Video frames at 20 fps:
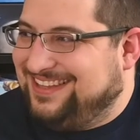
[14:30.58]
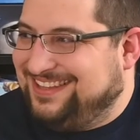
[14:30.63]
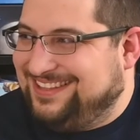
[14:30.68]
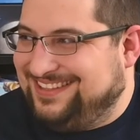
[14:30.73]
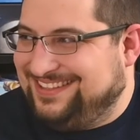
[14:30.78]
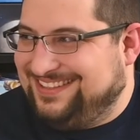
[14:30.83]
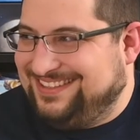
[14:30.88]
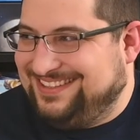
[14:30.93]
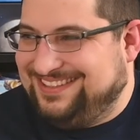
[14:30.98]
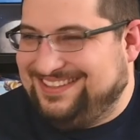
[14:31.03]

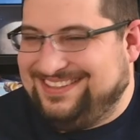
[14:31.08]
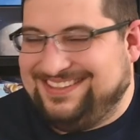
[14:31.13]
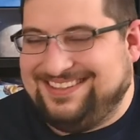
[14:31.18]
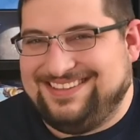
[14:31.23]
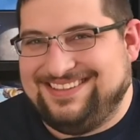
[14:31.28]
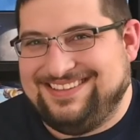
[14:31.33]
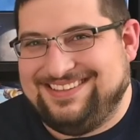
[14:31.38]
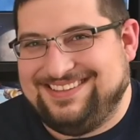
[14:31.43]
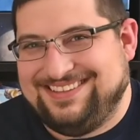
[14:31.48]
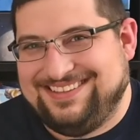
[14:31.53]

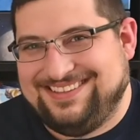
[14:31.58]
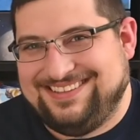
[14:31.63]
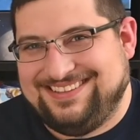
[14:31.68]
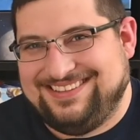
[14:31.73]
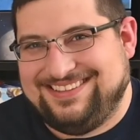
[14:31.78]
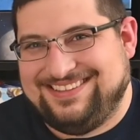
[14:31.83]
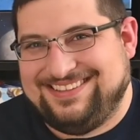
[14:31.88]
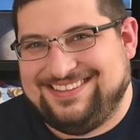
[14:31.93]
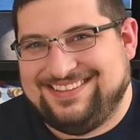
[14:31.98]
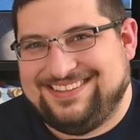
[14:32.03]

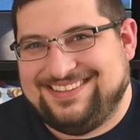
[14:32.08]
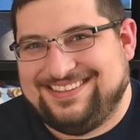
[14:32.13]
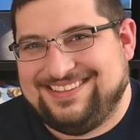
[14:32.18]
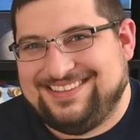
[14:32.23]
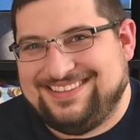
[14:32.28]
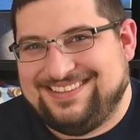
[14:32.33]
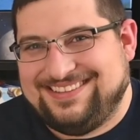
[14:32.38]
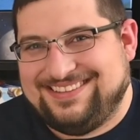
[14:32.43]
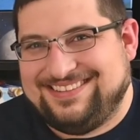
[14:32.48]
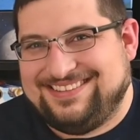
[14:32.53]

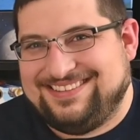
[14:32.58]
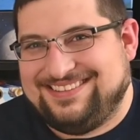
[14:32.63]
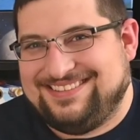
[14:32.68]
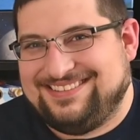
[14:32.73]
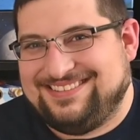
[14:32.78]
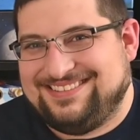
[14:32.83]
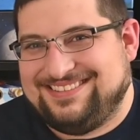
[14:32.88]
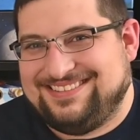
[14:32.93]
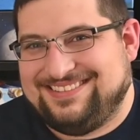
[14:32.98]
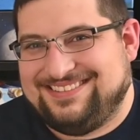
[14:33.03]

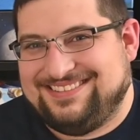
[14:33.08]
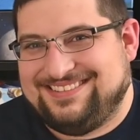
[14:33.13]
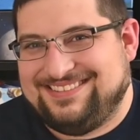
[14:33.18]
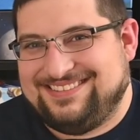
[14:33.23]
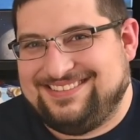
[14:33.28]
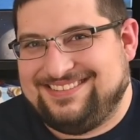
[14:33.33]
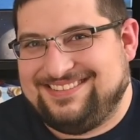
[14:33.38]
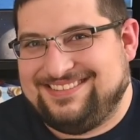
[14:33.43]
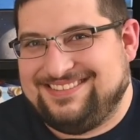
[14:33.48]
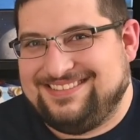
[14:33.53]

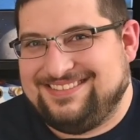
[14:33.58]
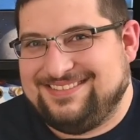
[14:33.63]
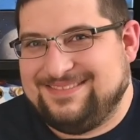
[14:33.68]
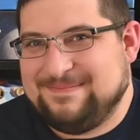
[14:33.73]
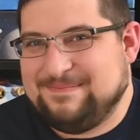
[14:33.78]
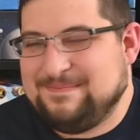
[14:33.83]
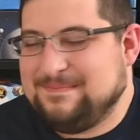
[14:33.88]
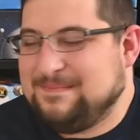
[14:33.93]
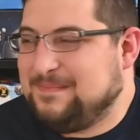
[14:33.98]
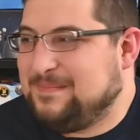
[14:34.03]

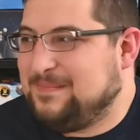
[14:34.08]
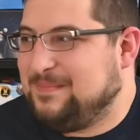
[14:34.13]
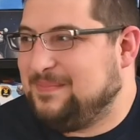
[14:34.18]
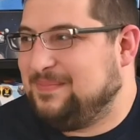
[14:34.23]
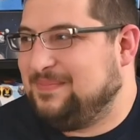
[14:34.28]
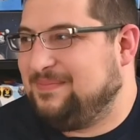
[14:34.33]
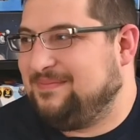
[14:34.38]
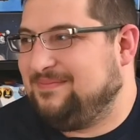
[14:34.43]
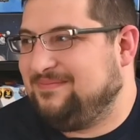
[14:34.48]
[no speech]